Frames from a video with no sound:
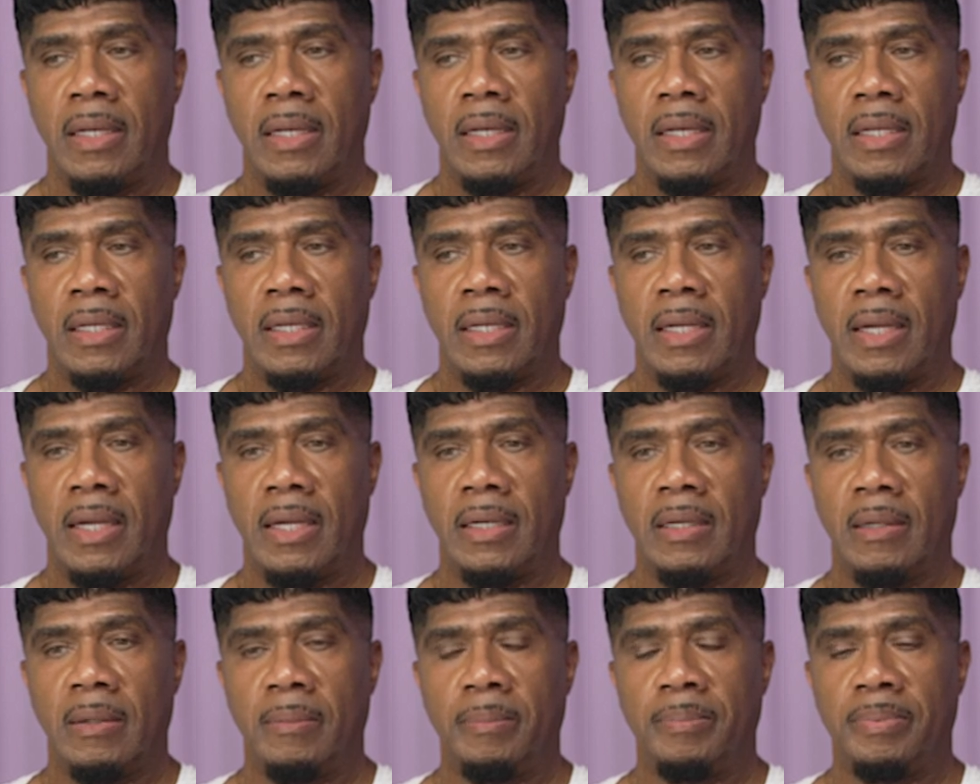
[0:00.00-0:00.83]
it
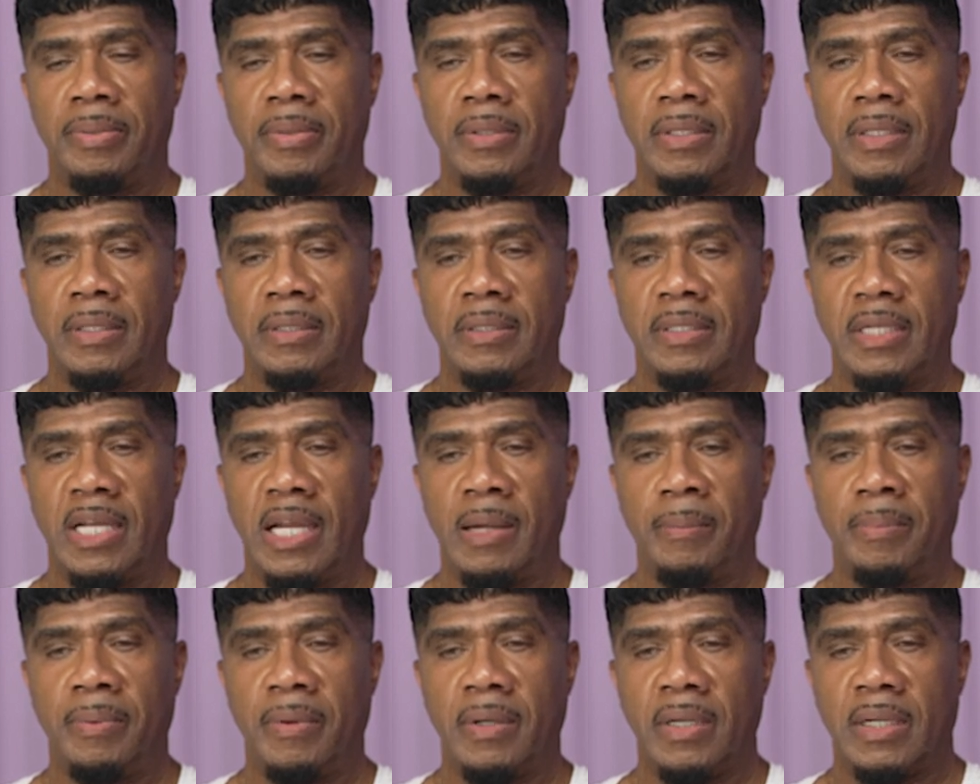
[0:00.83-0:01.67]
kind of put a
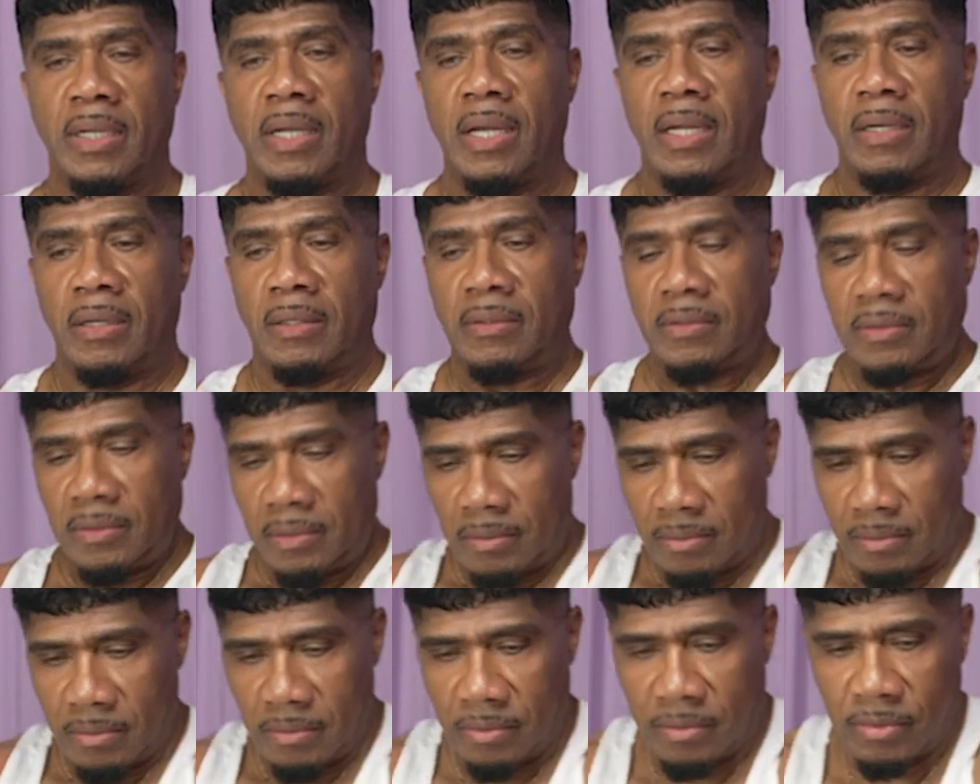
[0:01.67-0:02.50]
damper, it kind of
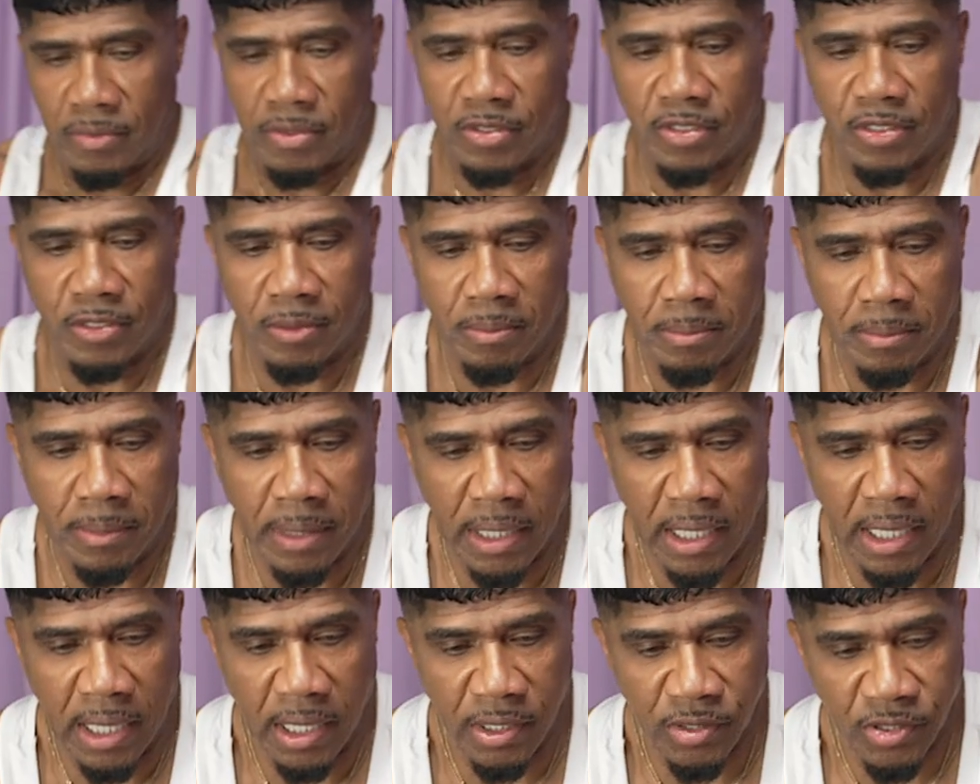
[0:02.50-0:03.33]

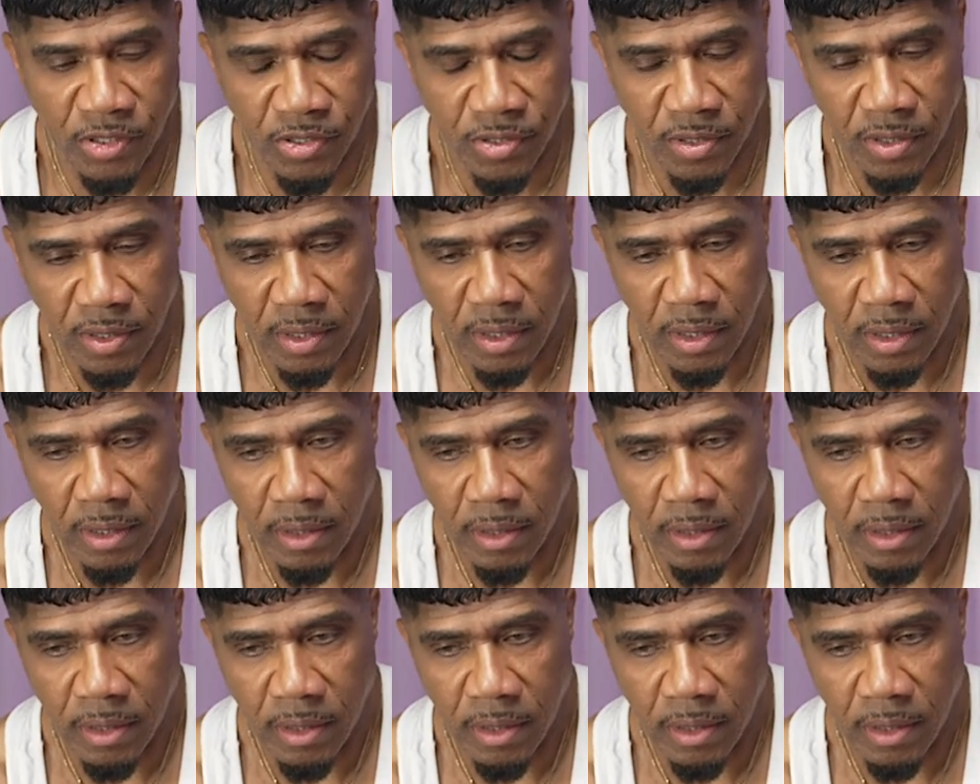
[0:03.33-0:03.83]
smashed